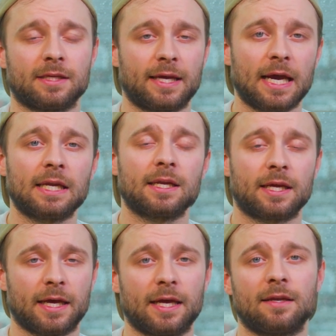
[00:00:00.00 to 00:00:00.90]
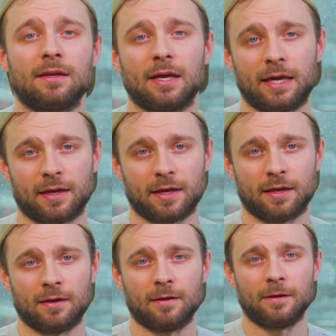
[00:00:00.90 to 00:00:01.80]
again and again and
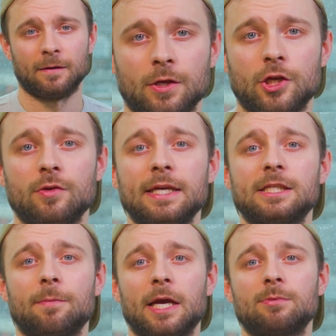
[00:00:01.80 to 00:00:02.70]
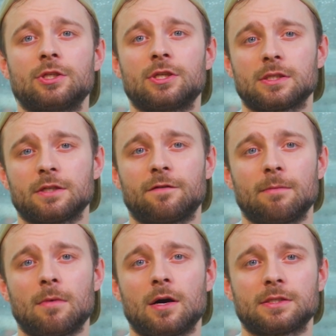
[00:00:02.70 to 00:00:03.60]
again. You need to be able to justify
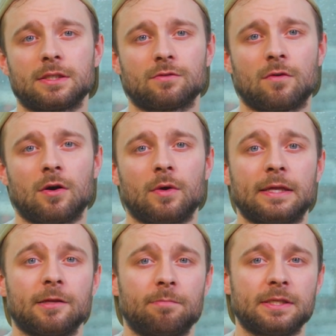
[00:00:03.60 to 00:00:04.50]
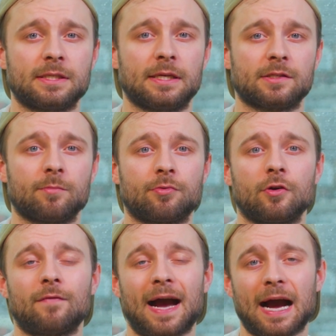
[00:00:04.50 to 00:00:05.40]
marketing's role in the business and
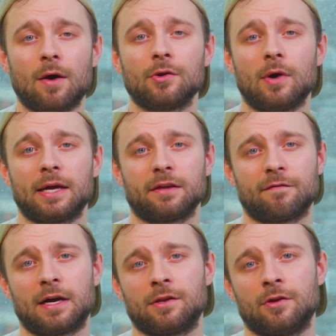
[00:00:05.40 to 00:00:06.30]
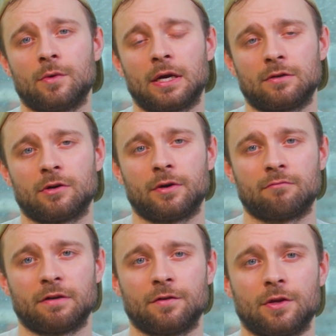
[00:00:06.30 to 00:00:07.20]
prove how you're adding value and growing
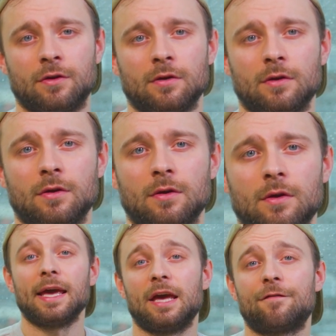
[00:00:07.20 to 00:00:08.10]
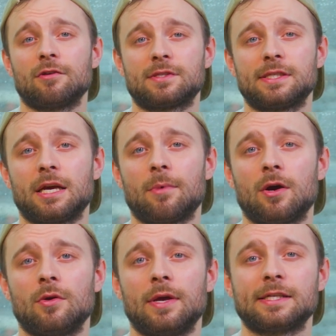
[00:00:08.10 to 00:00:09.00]
revenue. If you're a
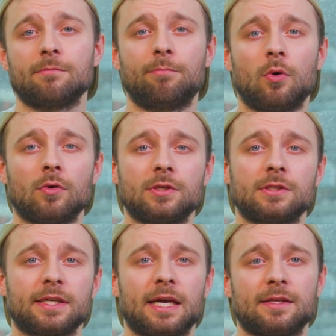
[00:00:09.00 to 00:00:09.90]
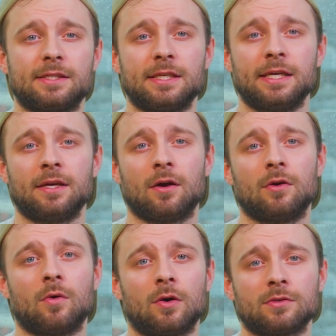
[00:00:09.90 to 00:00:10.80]
CMO, it's important to get the
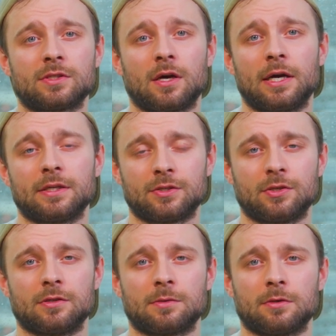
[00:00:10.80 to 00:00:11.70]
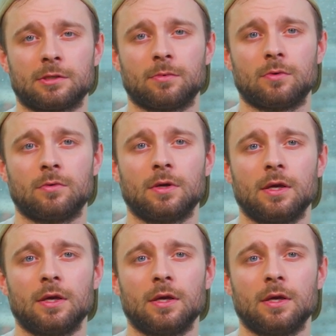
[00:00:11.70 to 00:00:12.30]
CEO on side as soon as possible.